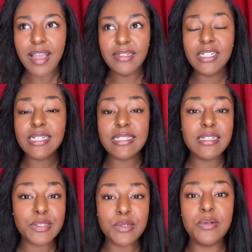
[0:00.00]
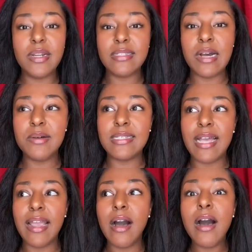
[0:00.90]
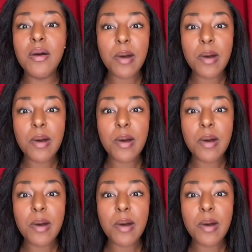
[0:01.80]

just as soon as I was like, oh,